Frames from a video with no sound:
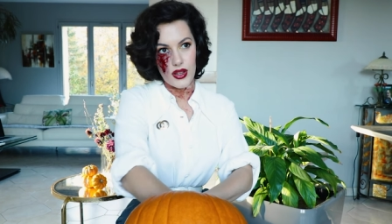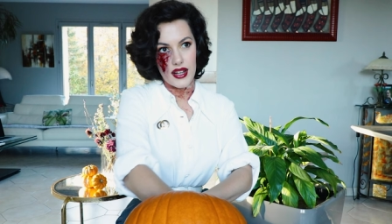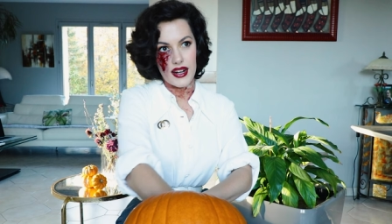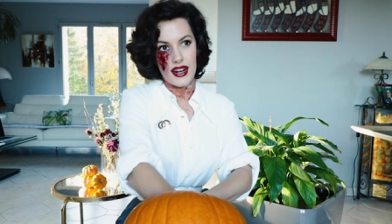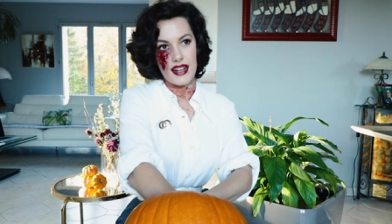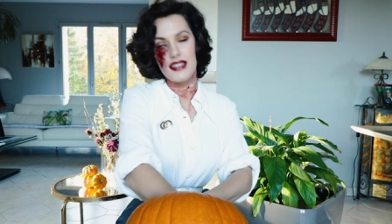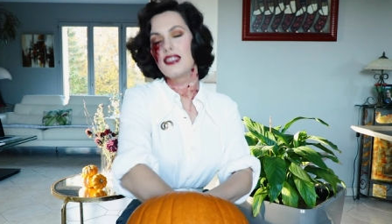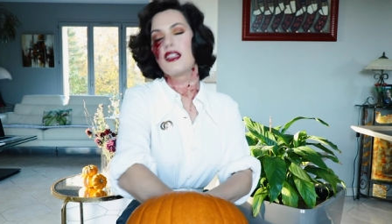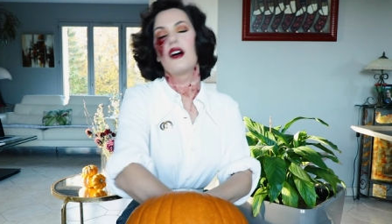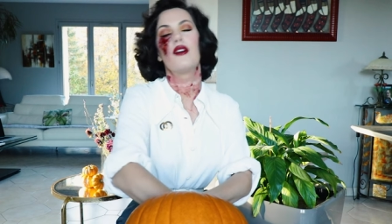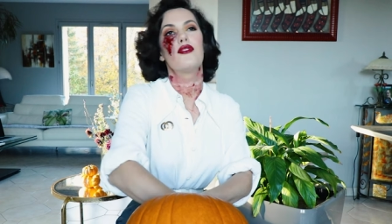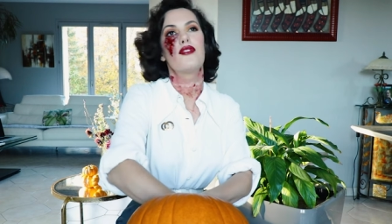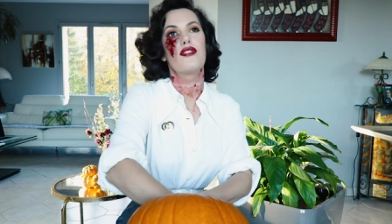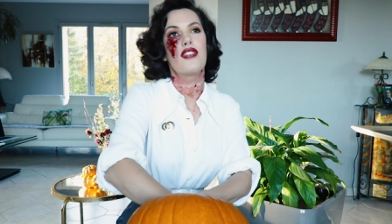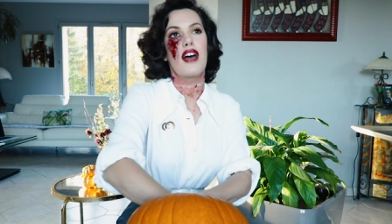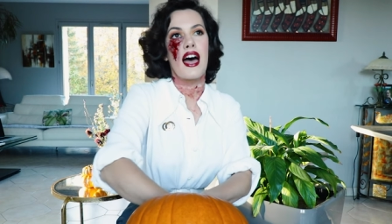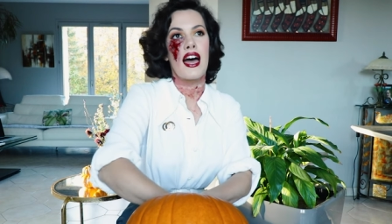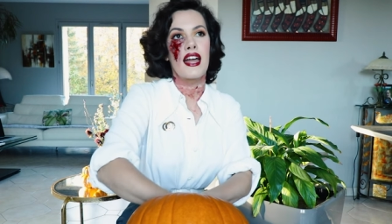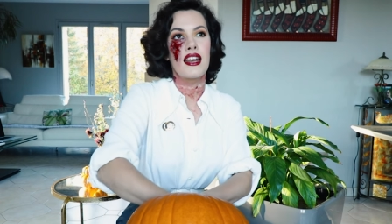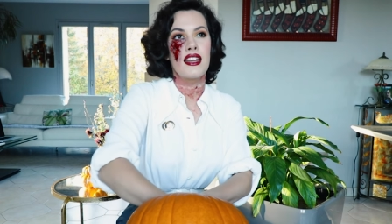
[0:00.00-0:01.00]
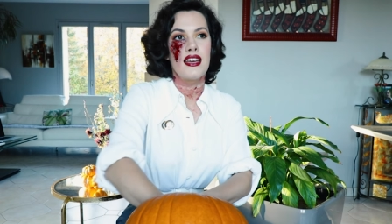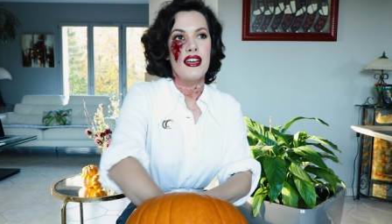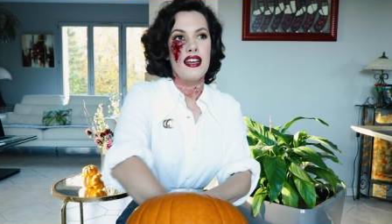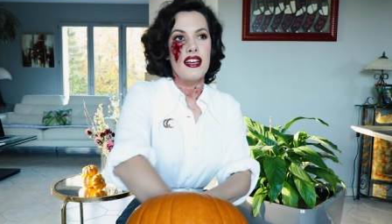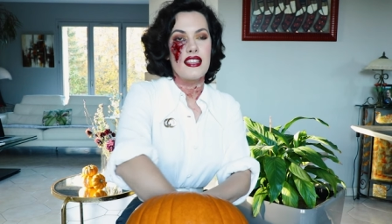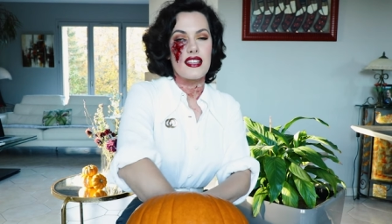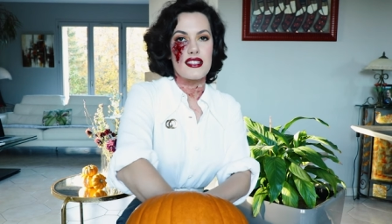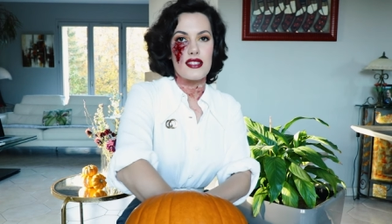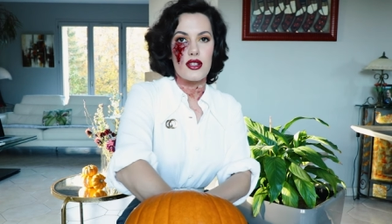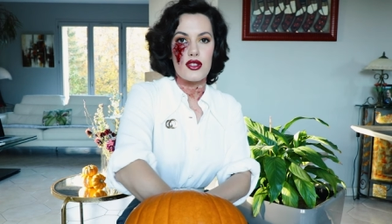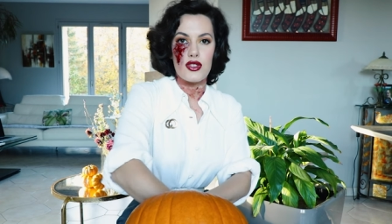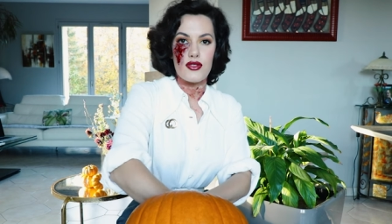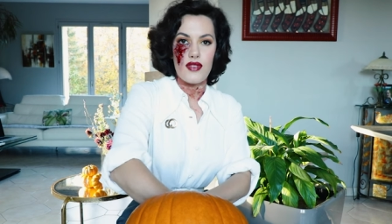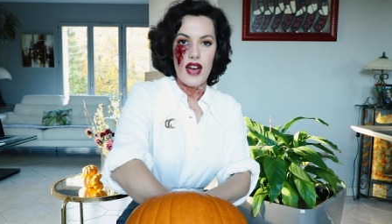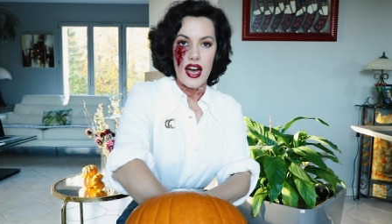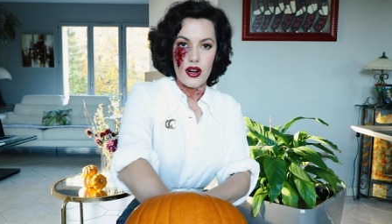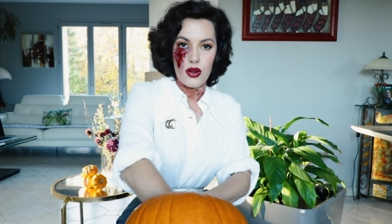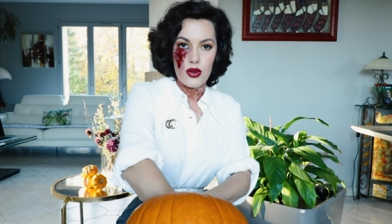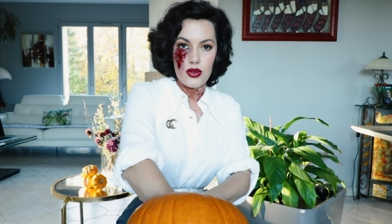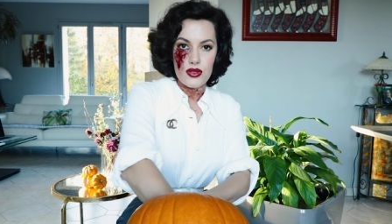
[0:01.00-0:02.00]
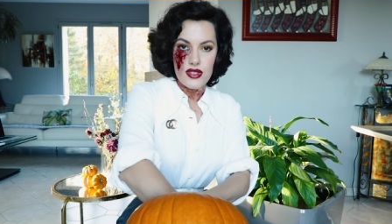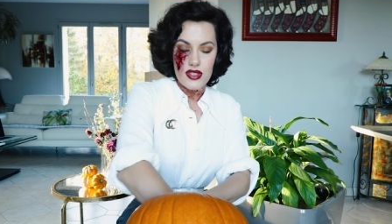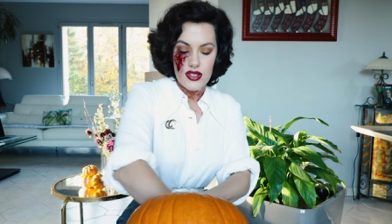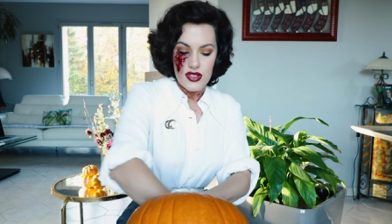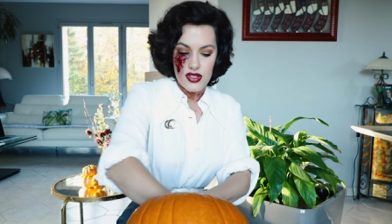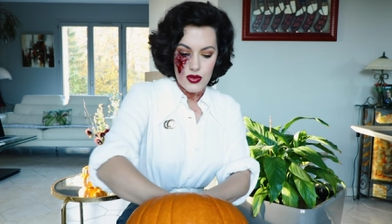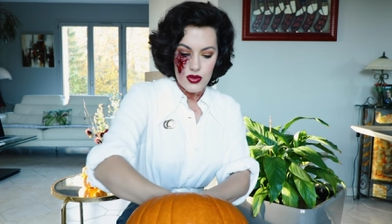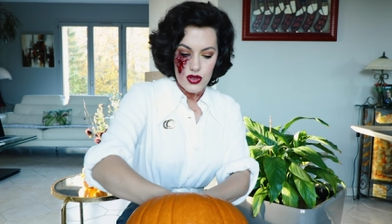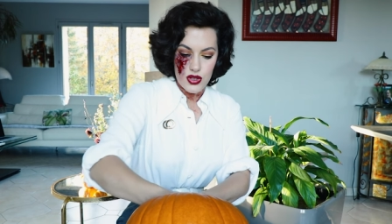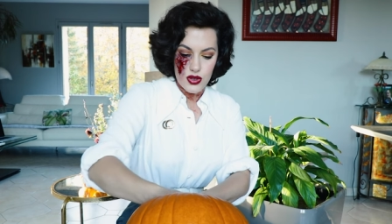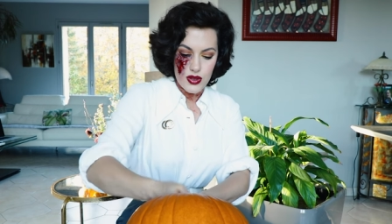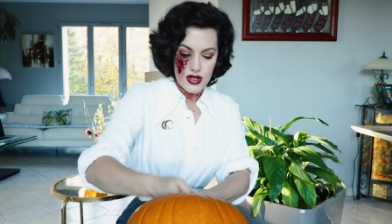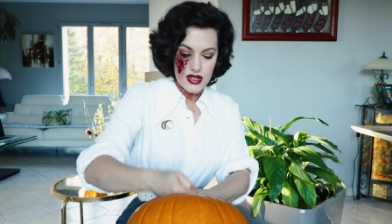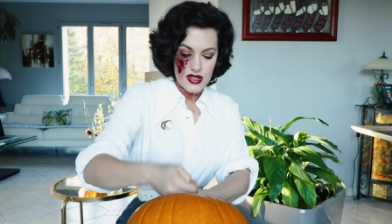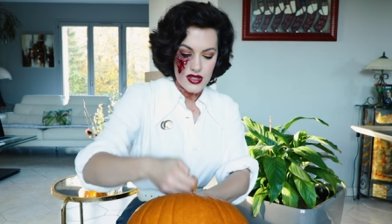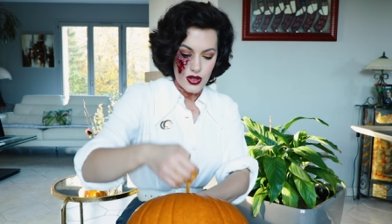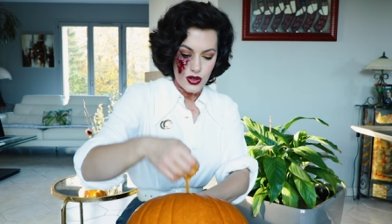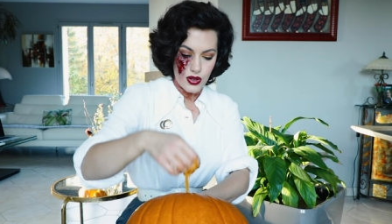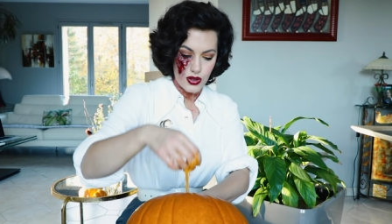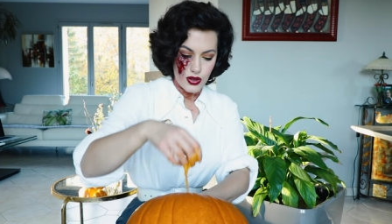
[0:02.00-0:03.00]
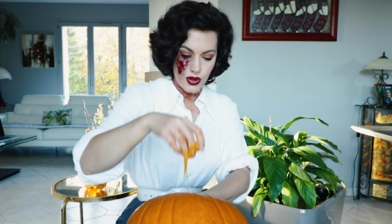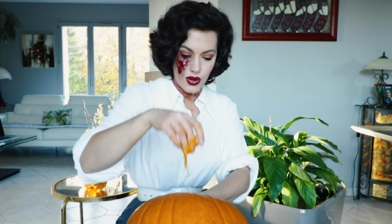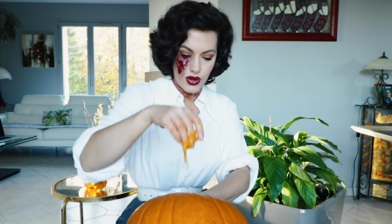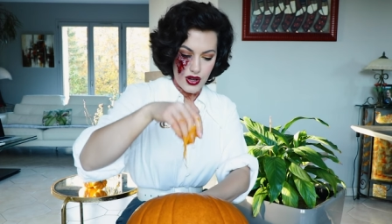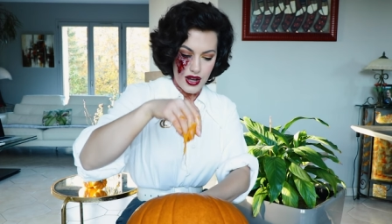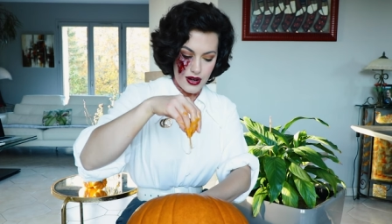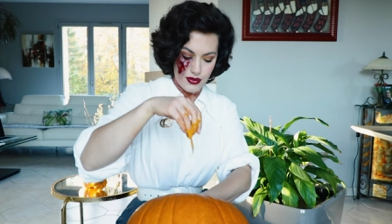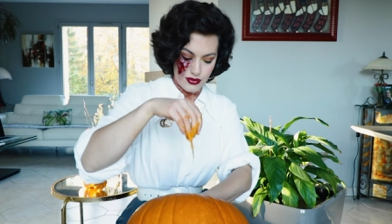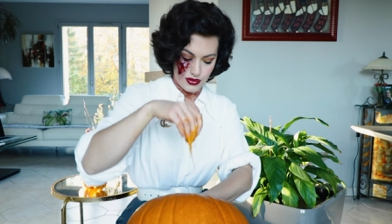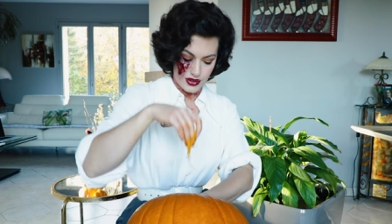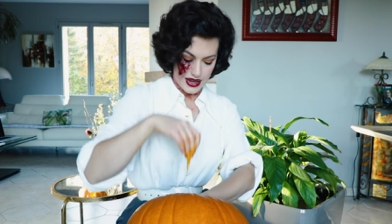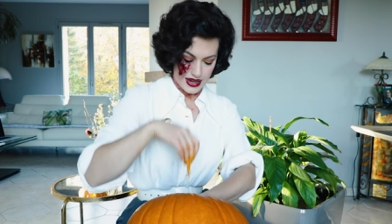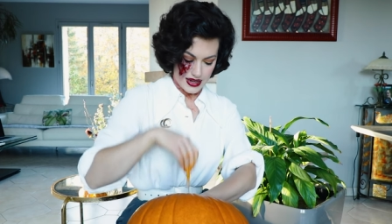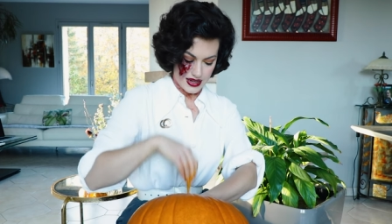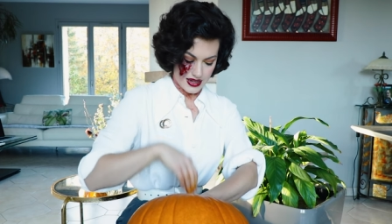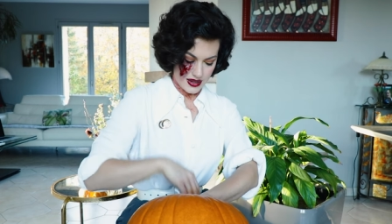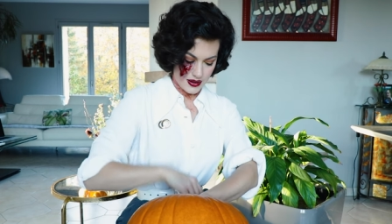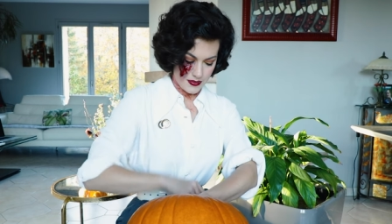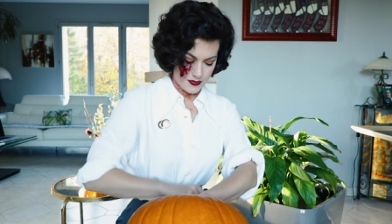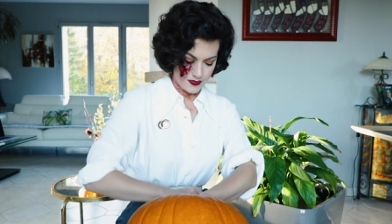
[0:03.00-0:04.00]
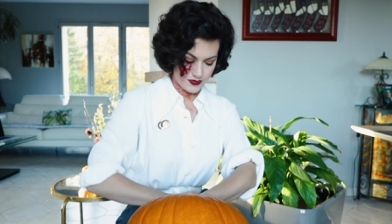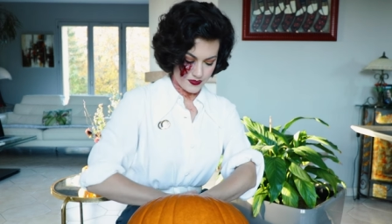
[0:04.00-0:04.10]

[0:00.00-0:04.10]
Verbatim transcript: and I love that there's lots of adults that still do it, so you're not kind of like,